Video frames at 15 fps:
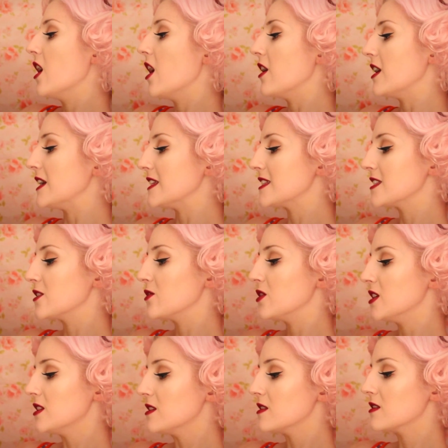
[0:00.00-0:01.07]
Alright, so
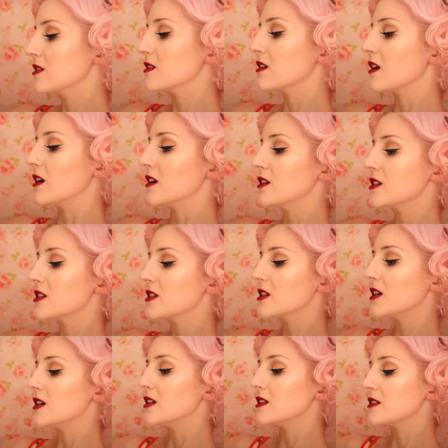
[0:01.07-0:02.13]
this
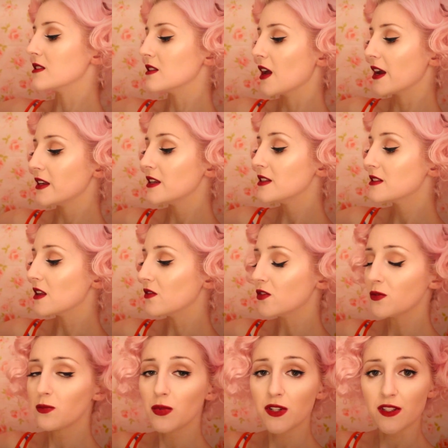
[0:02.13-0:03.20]
skirt is
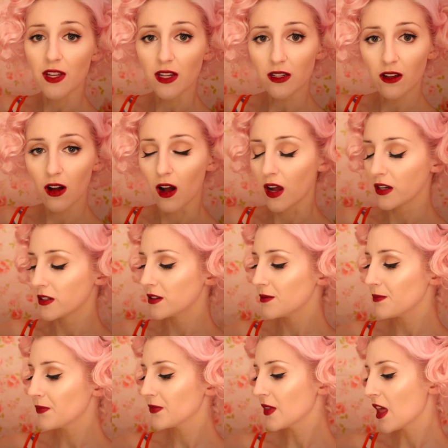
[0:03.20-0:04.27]
97% cotton,
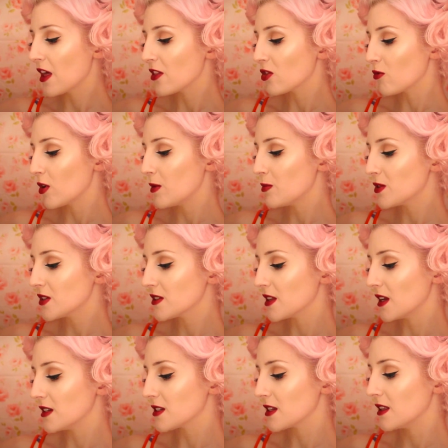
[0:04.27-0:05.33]

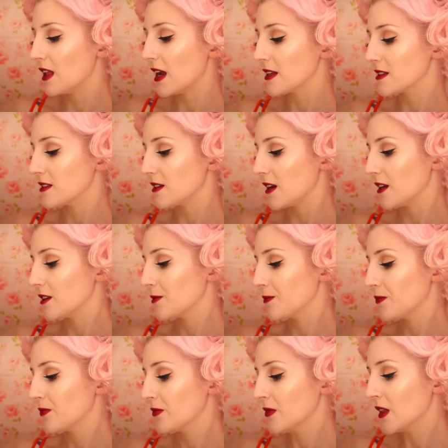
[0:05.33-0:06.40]
3% elastane.
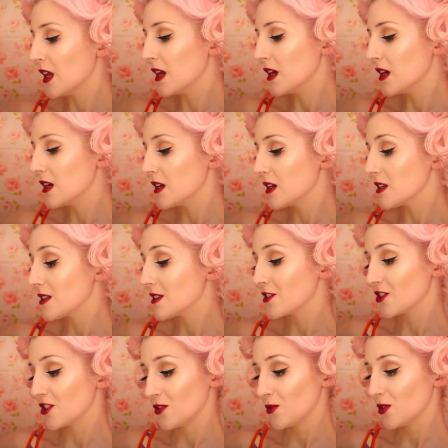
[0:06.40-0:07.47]

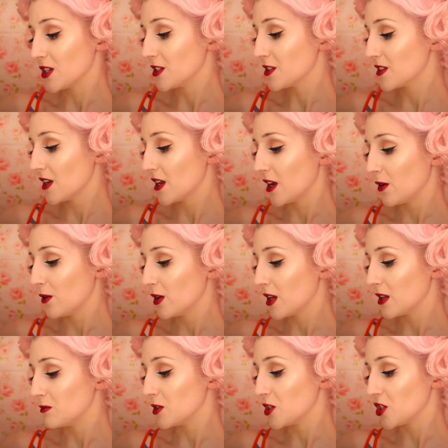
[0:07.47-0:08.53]
Turn inside out
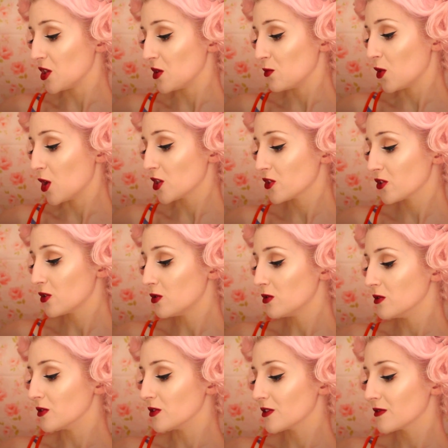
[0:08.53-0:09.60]
and machine wash
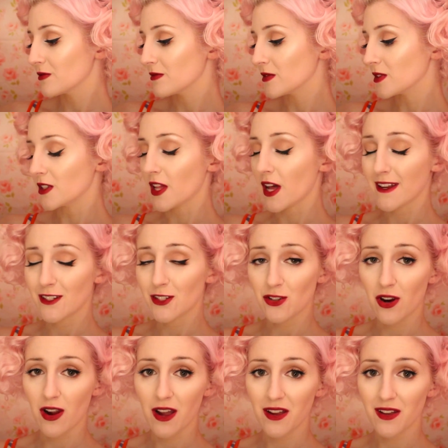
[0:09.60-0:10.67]
cold. Line
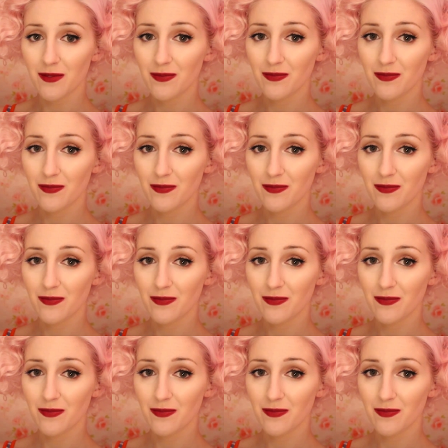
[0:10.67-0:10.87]
dry.